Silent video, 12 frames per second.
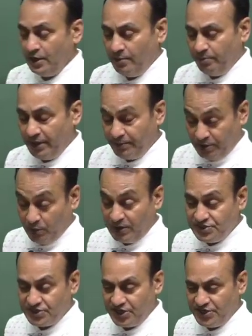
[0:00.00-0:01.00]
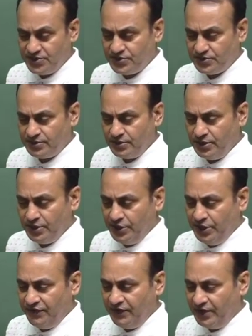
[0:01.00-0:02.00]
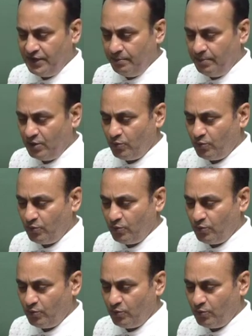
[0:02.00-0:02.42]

51 says, if a number